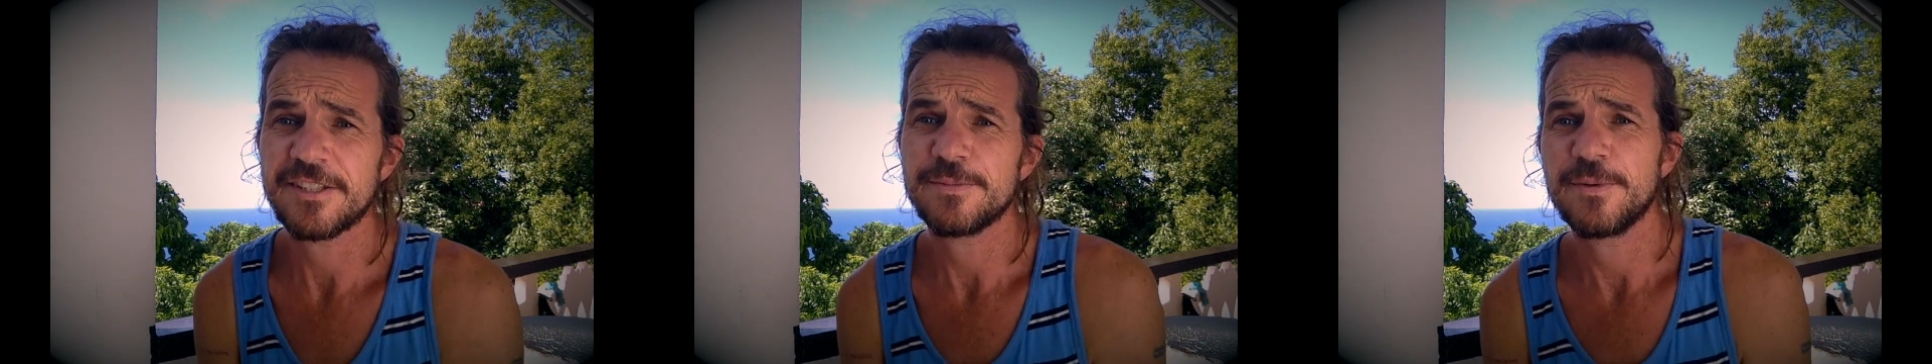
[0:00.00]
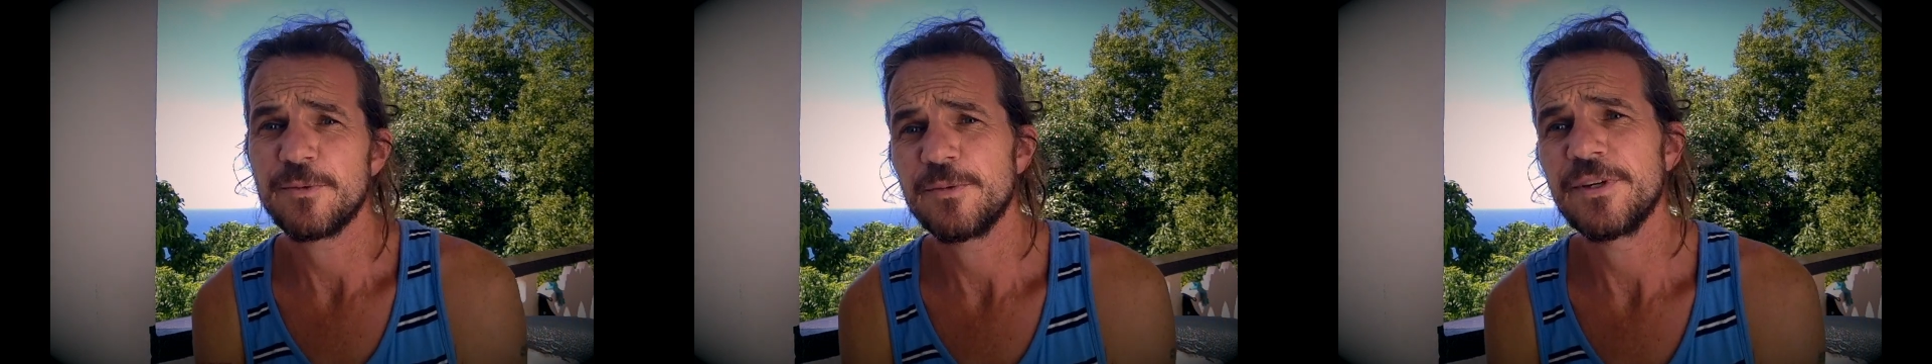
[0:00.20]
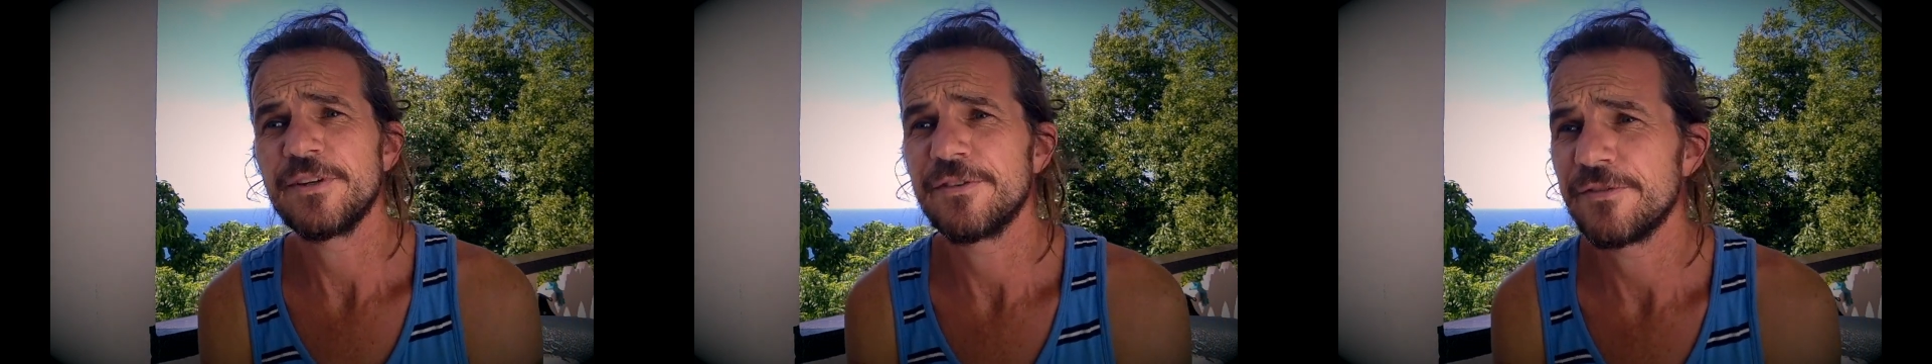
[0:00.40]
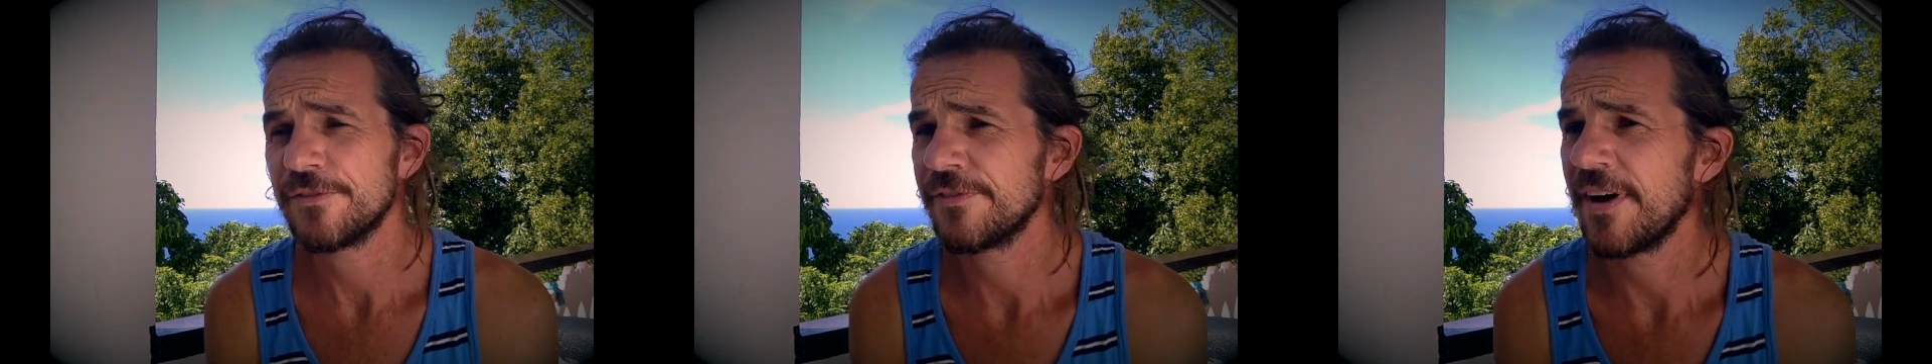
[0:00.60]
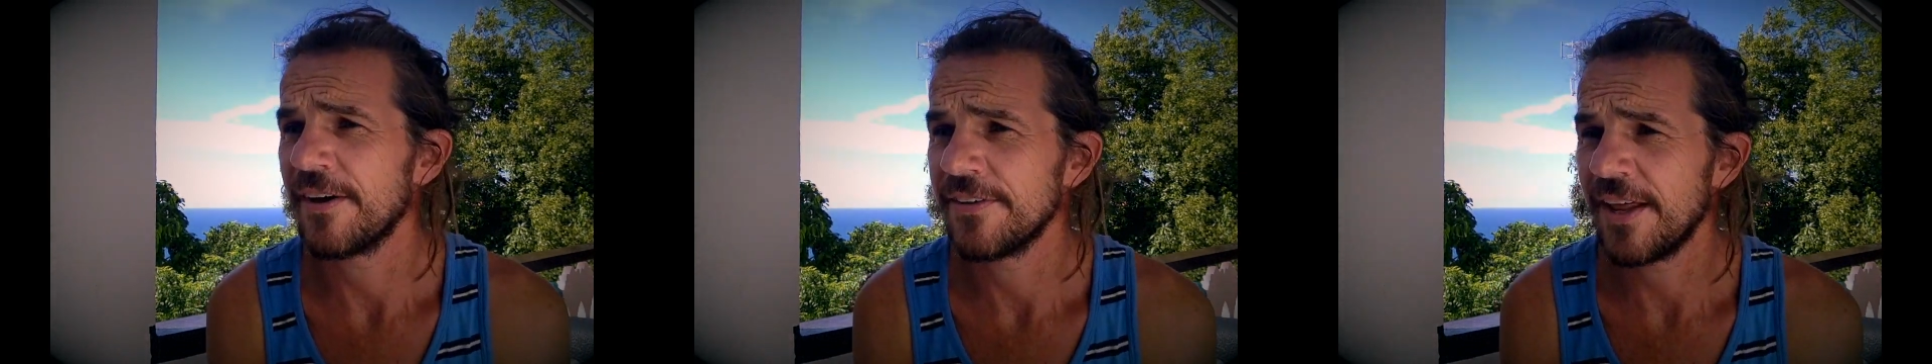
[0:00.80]
but we've
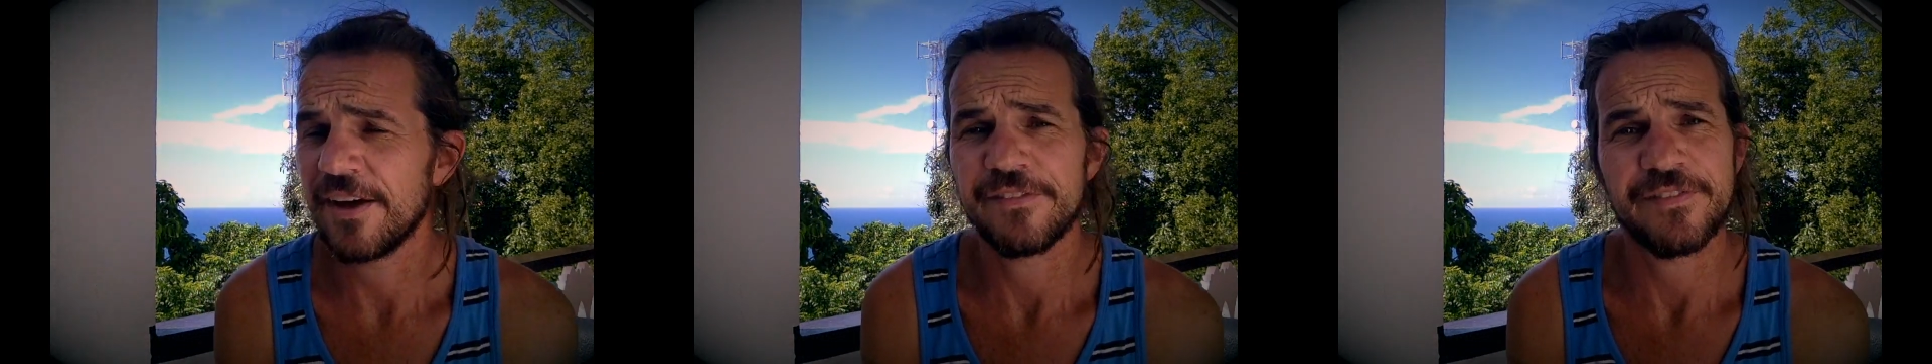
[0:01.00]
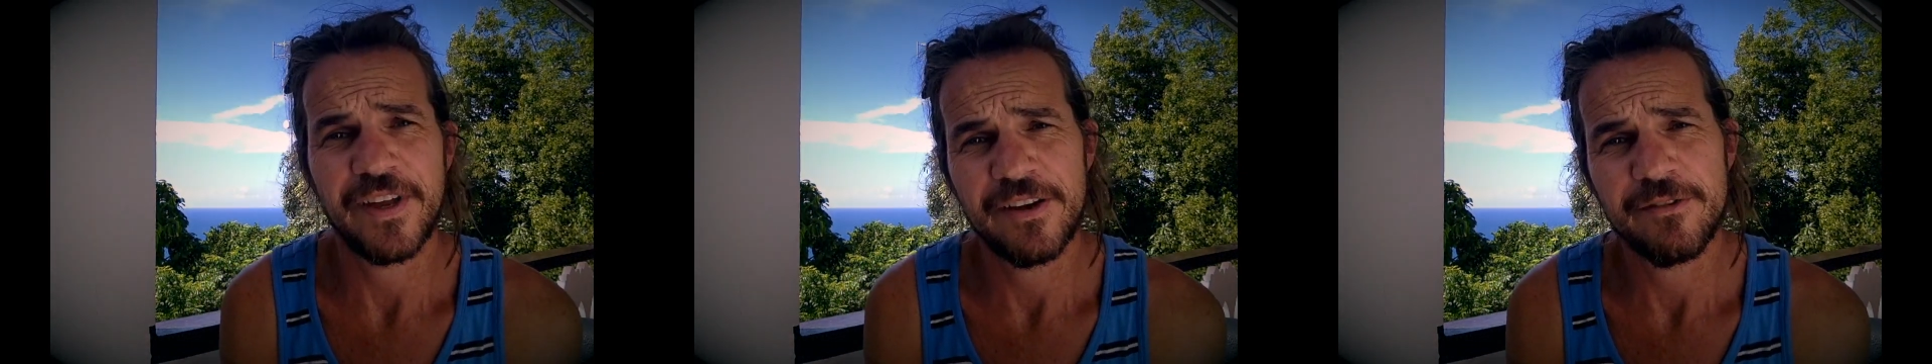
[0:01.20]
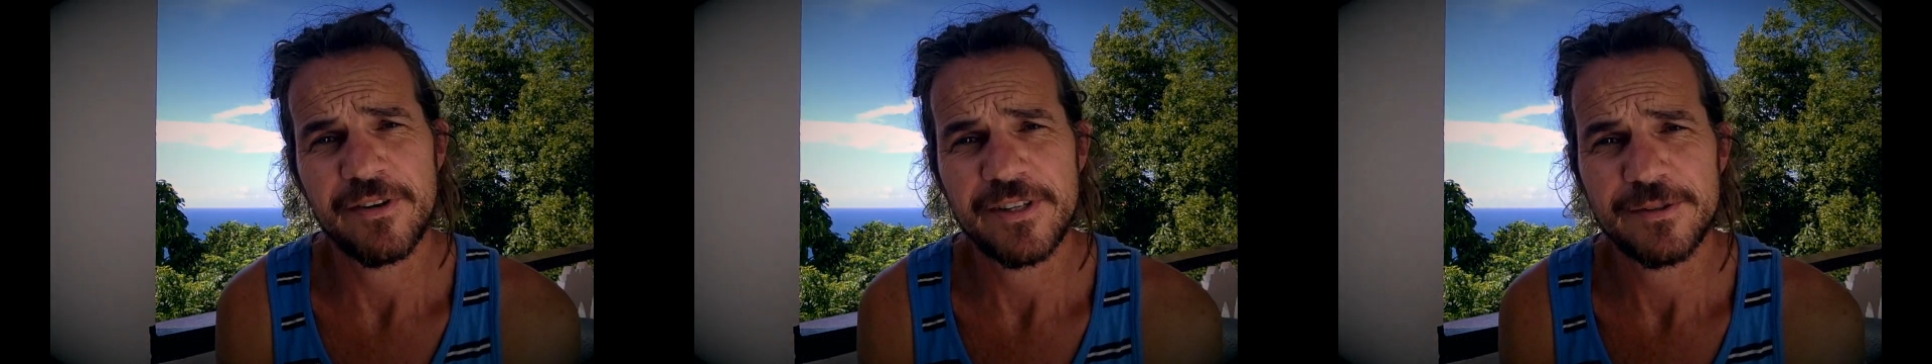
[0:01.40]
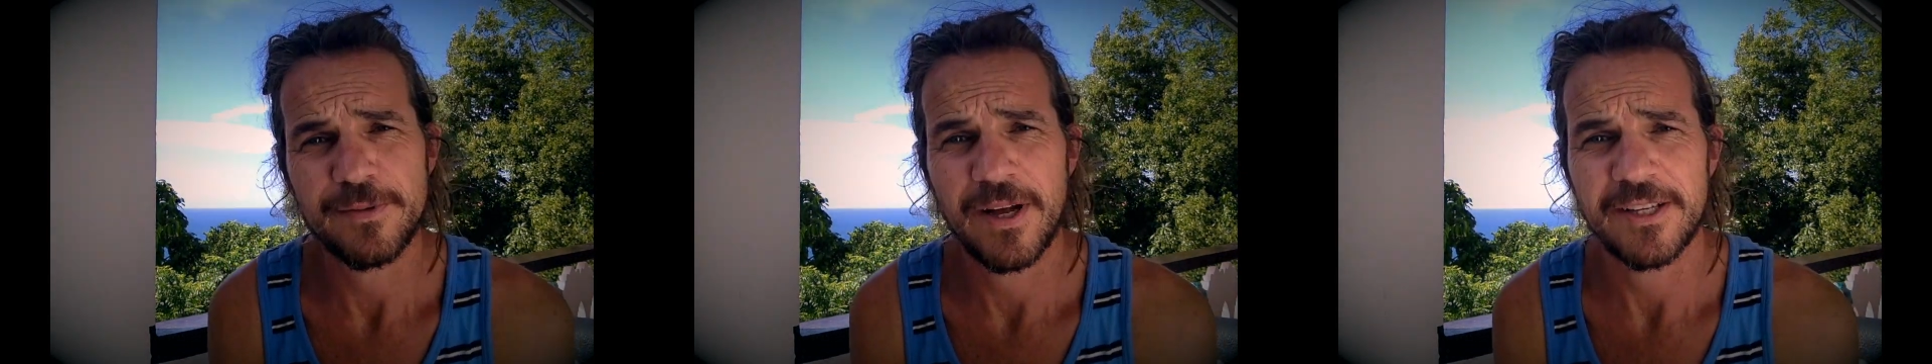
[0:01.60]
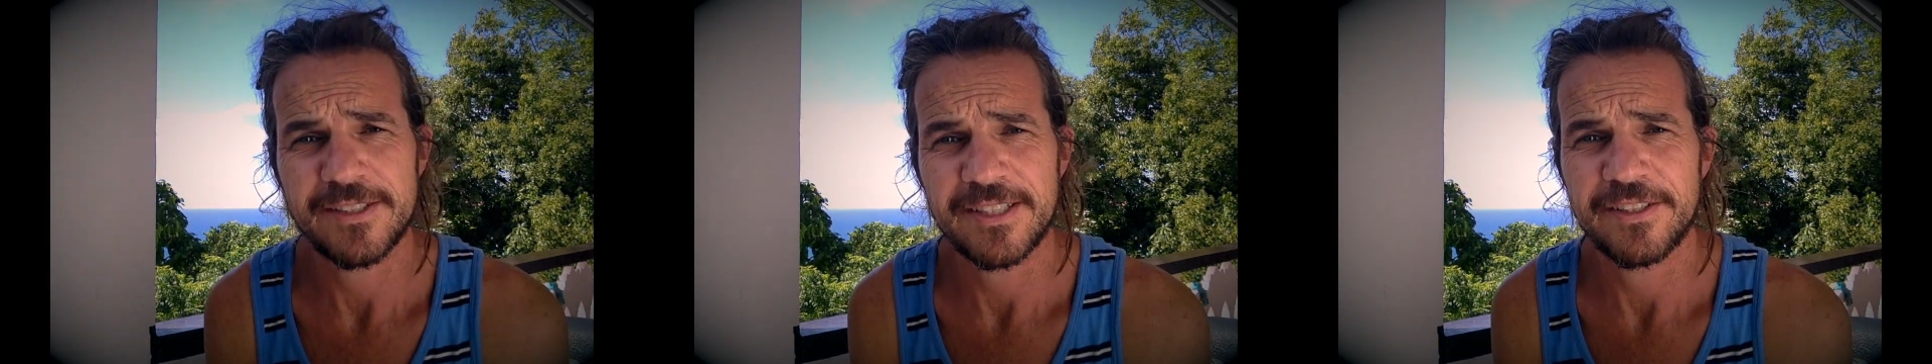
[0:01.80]
found our favourites
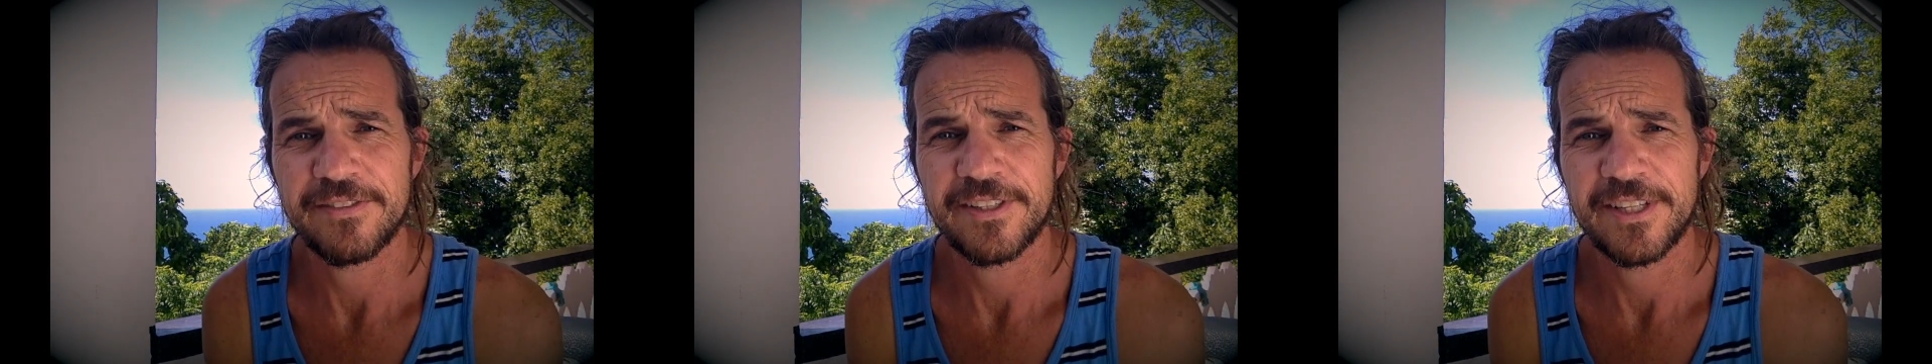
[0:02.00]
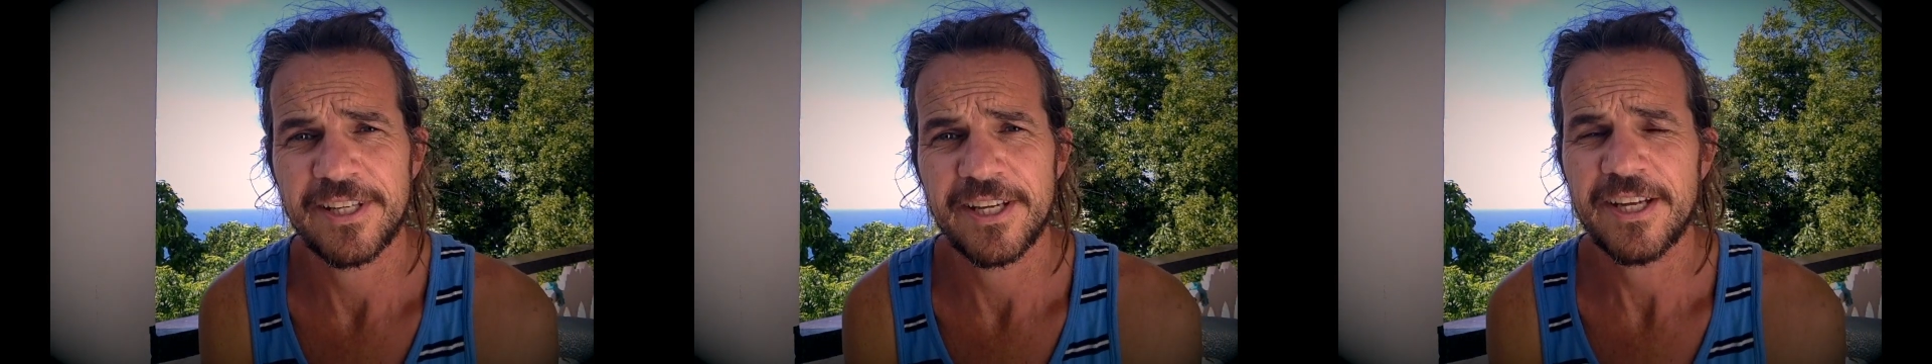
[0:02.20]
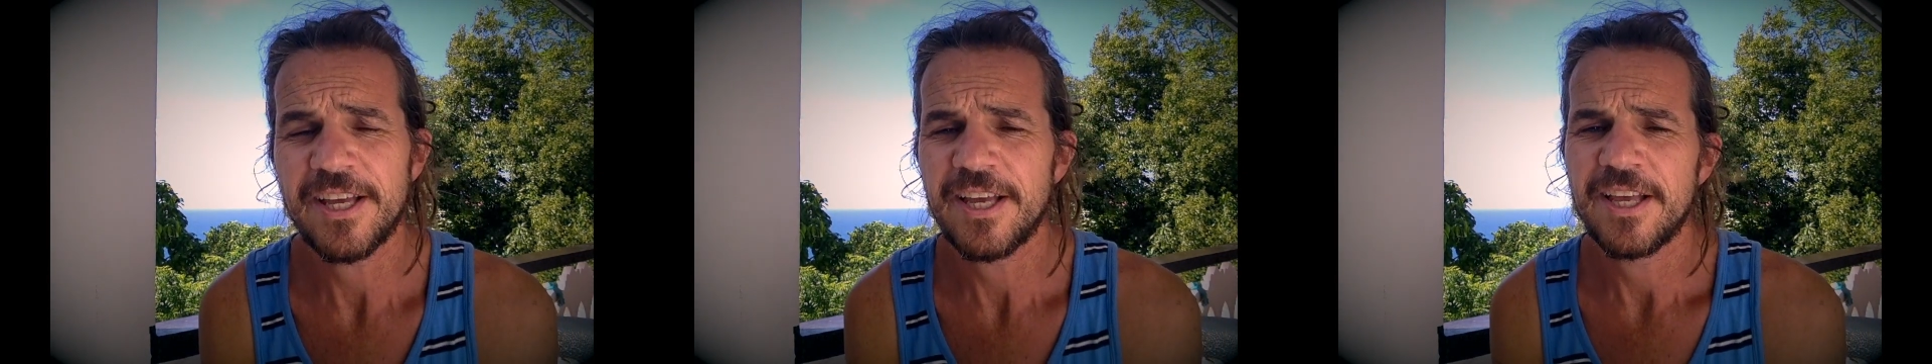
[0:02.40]
whilst living here.